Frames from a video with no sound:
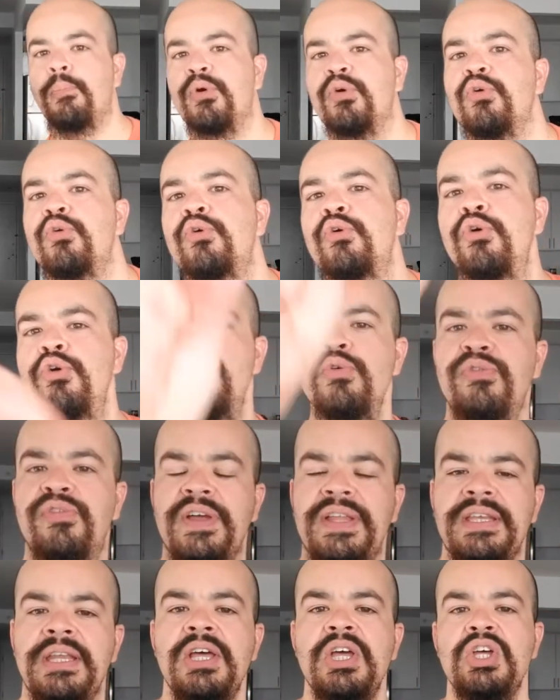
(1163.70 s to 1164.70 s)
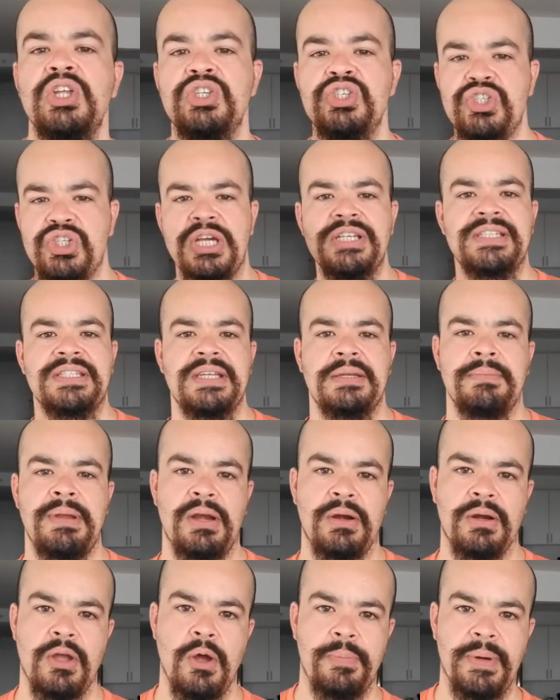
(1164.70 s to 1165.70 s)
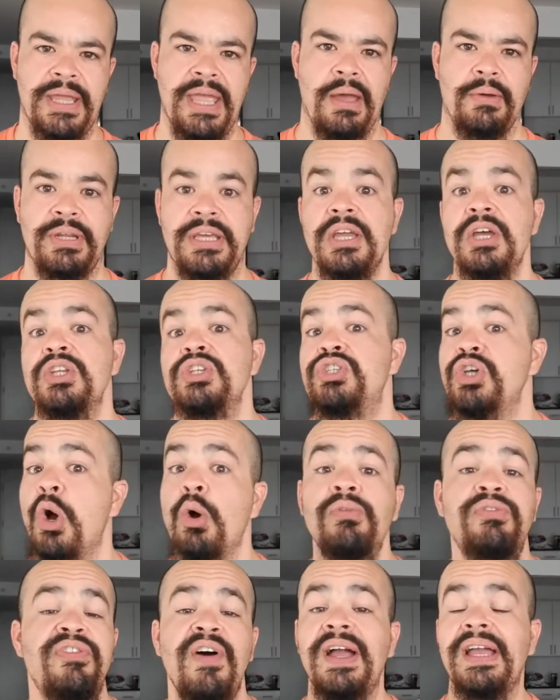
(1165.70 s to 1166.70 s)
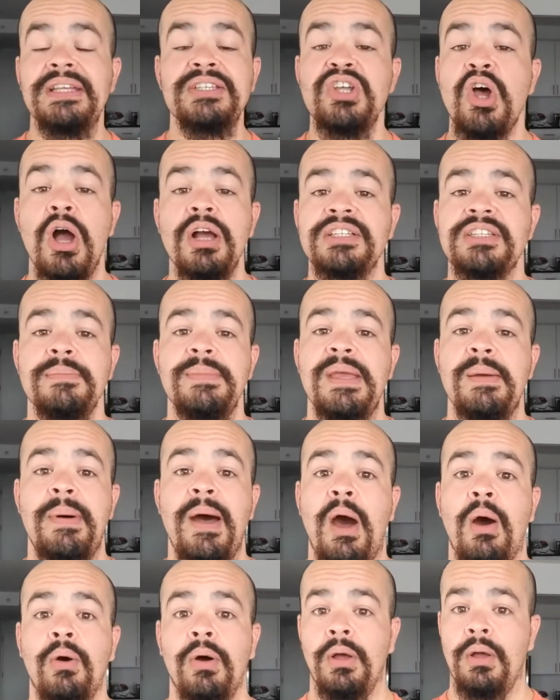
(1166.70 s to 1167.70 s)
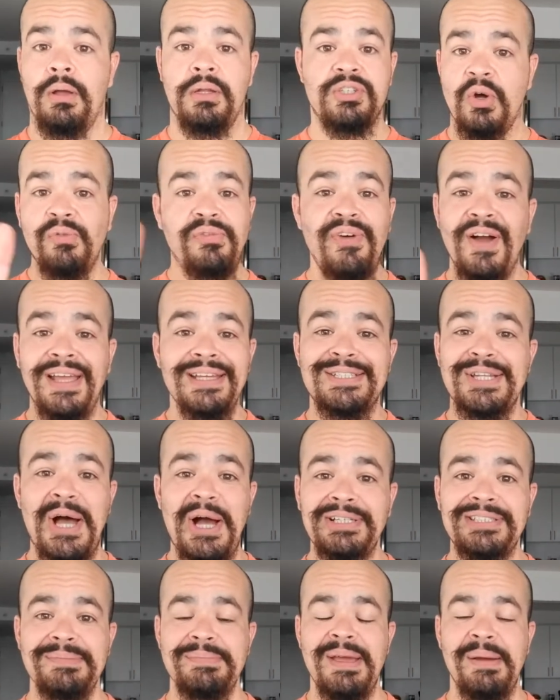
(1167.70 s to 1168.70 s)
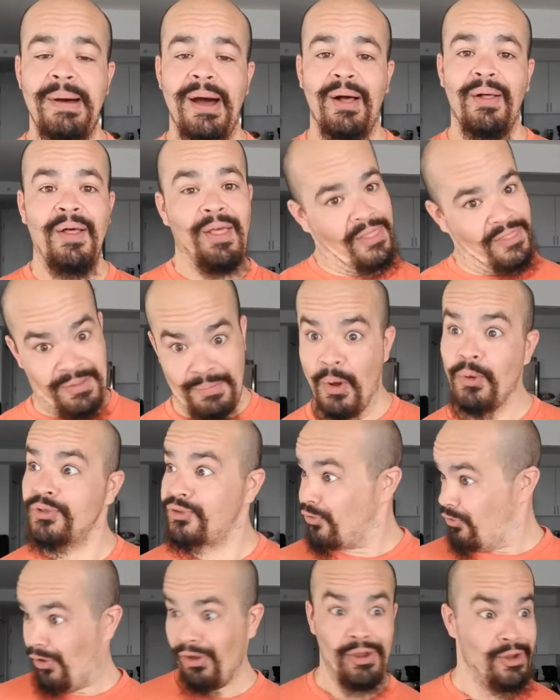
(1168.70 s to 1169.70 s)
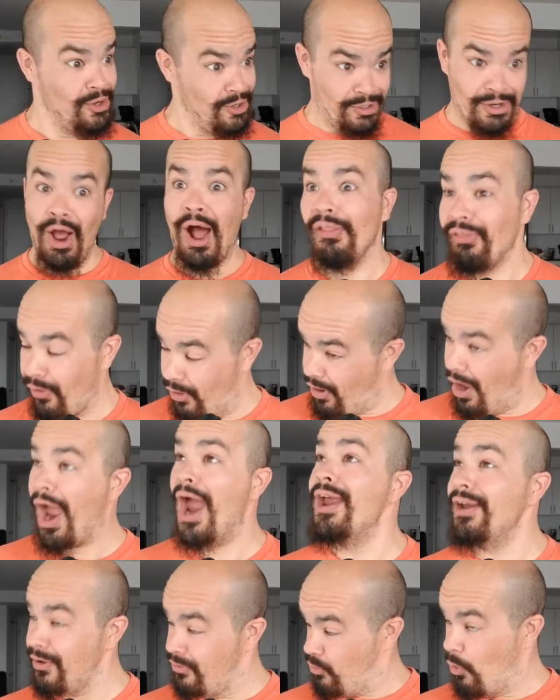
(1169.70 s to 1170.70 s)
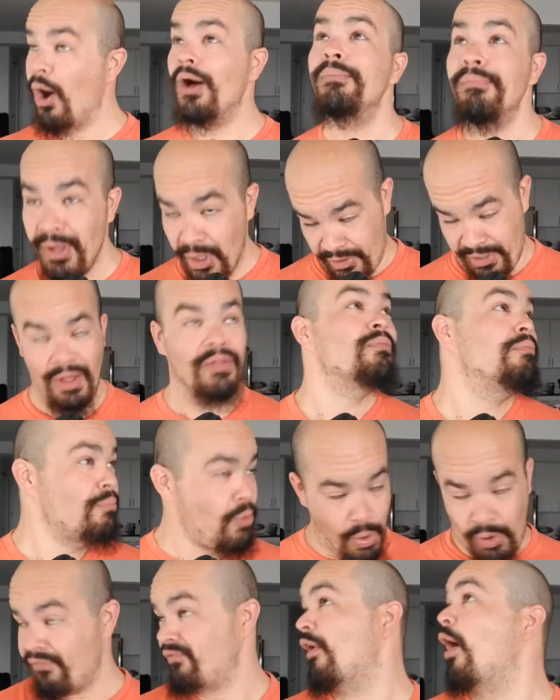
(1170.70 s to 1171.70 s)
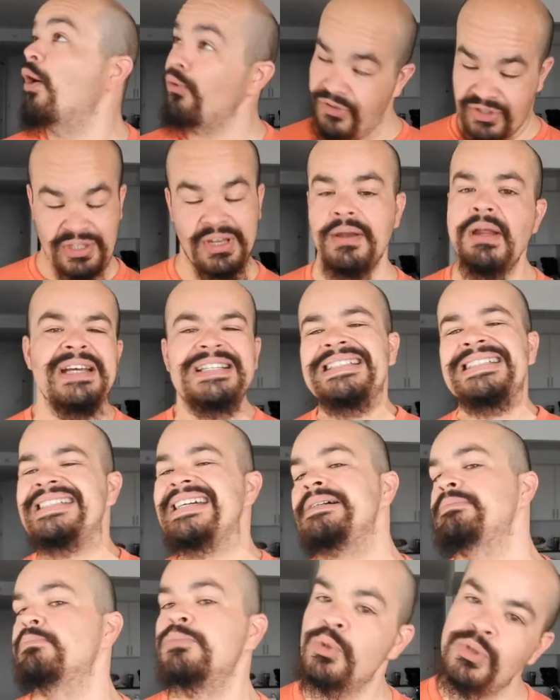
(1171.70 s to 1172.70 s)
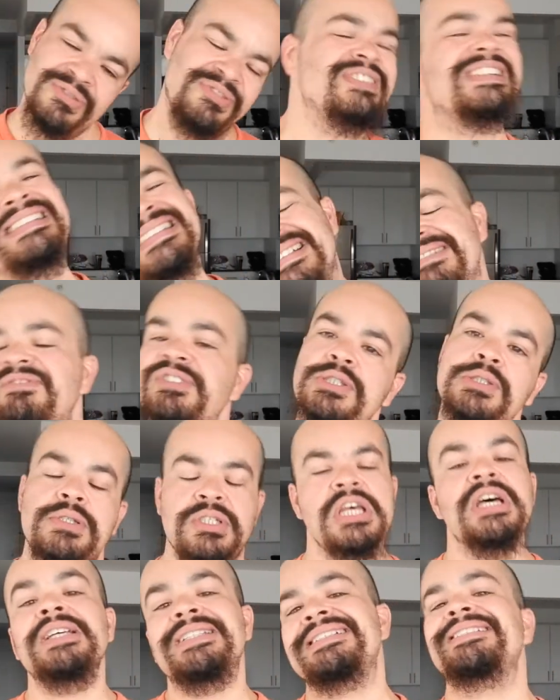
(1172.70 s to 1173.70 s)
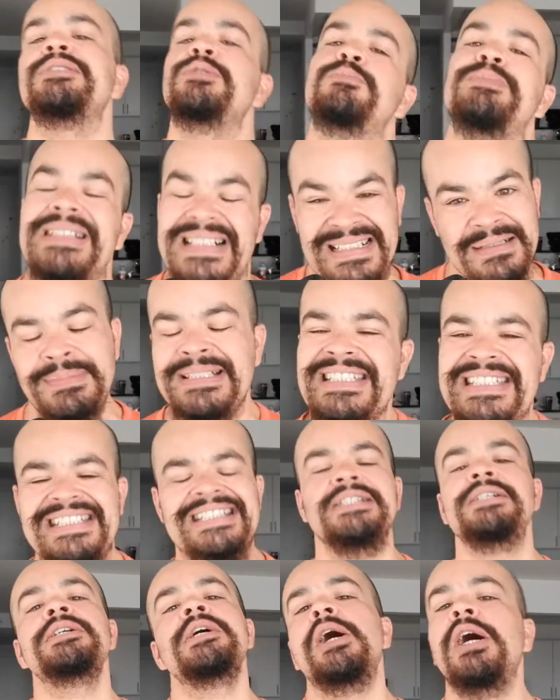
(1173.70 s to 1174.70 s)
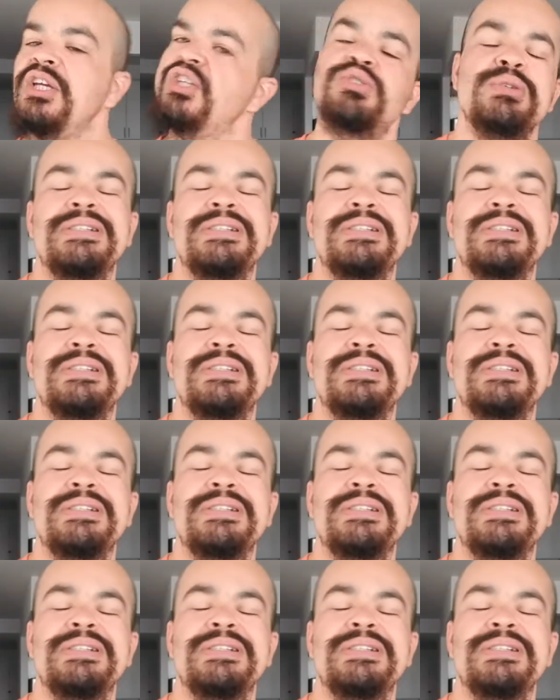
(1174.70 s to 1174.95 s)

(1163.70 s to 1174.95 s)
proven just in Maricopa County. Don't fucking talk to me about the most, he got the 81 million more votes than, he got more fucking votes than Obama, nigga. Are